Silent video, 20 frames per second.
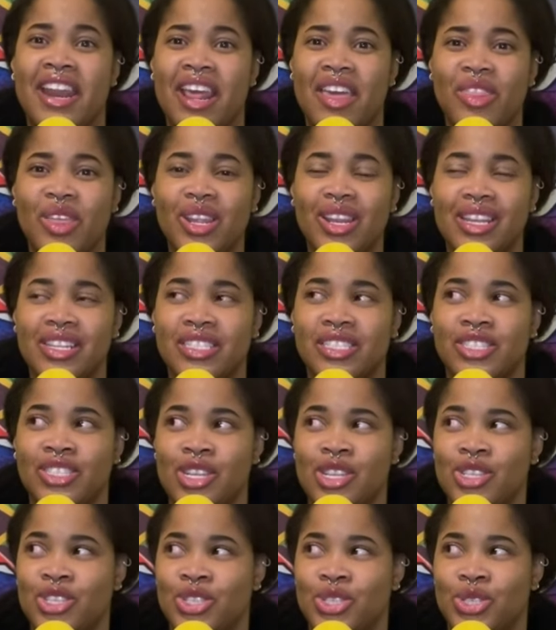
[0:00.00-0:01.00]
And I think that's
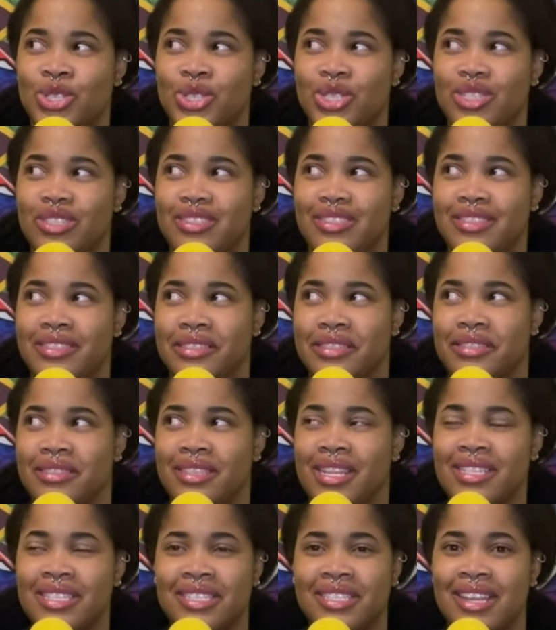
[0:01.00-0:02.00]
such
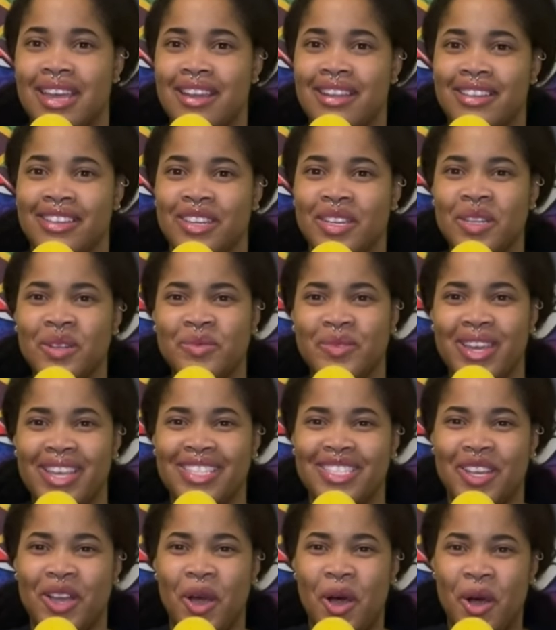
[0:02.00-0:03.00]
that's not a good way to